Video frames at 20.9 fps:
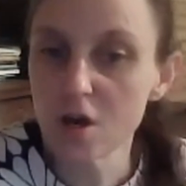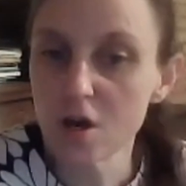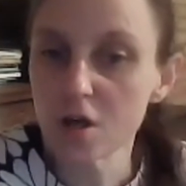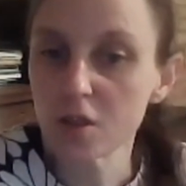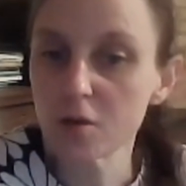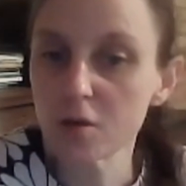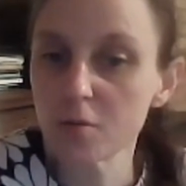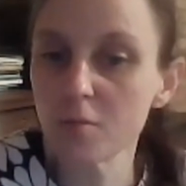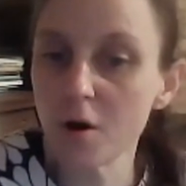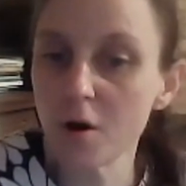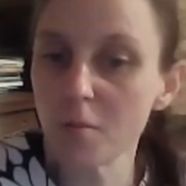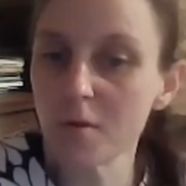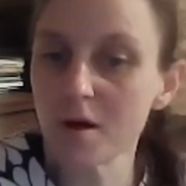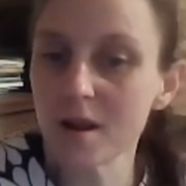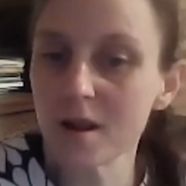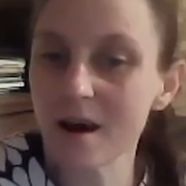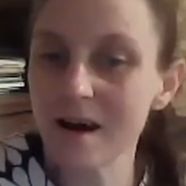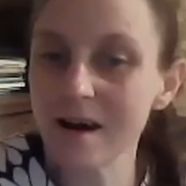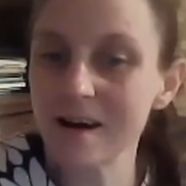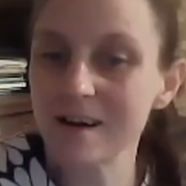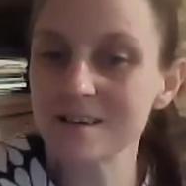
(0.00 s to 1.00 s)
The moment
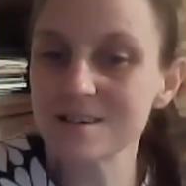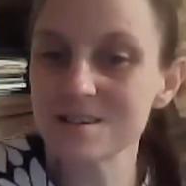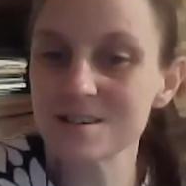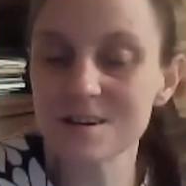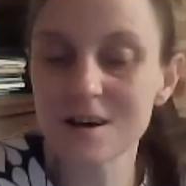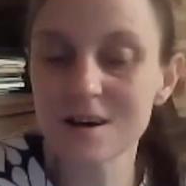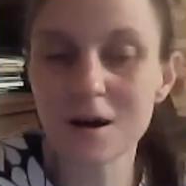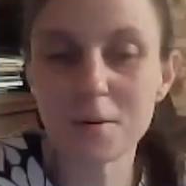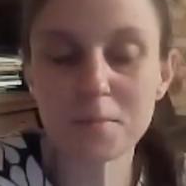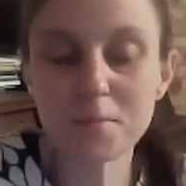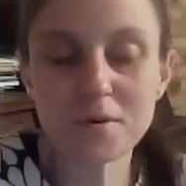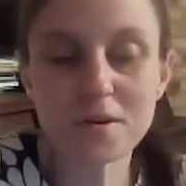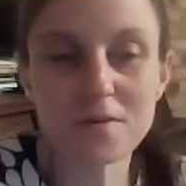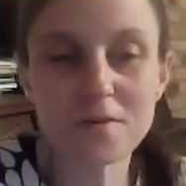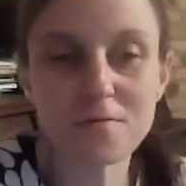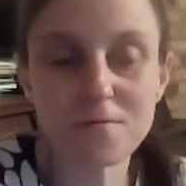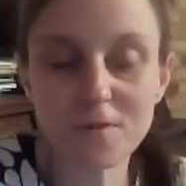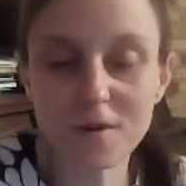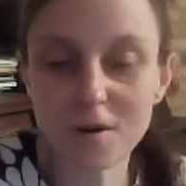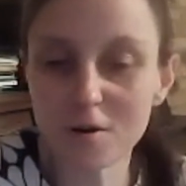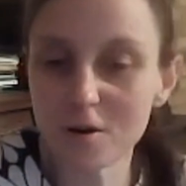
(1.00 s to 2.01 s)
I stopped
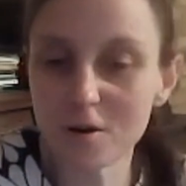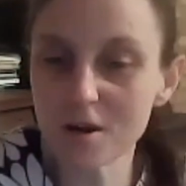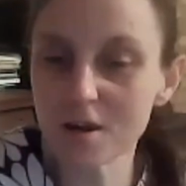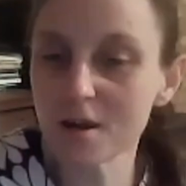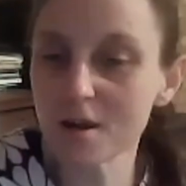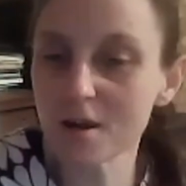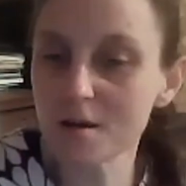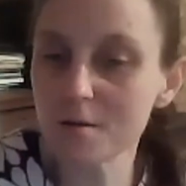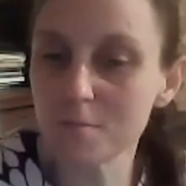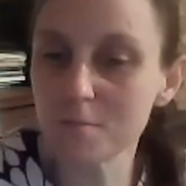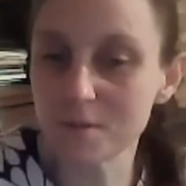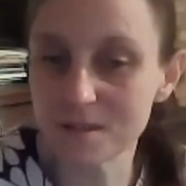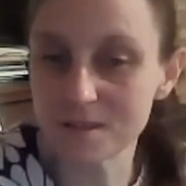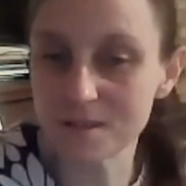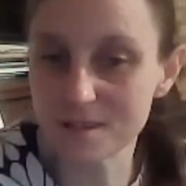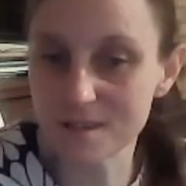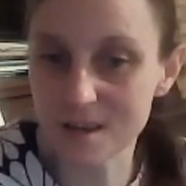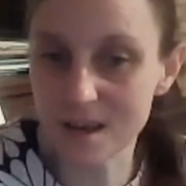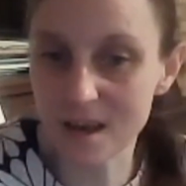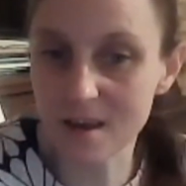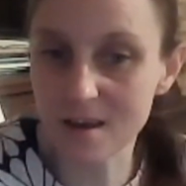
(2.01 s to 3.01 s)
fearing
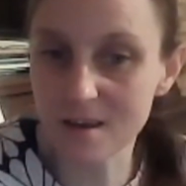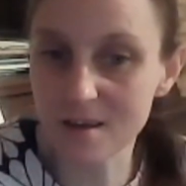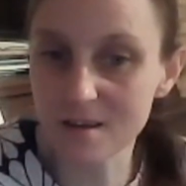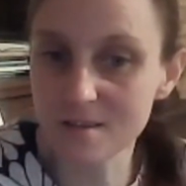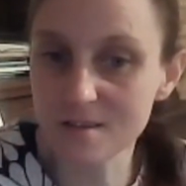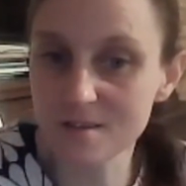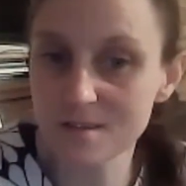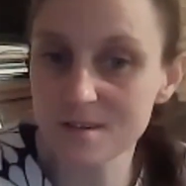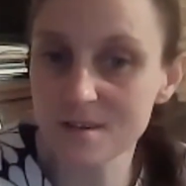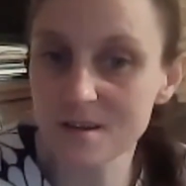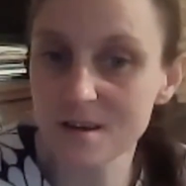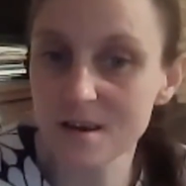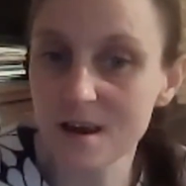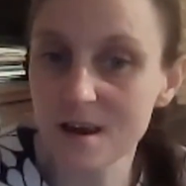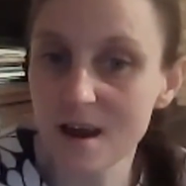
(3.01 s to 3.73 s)
mistakes,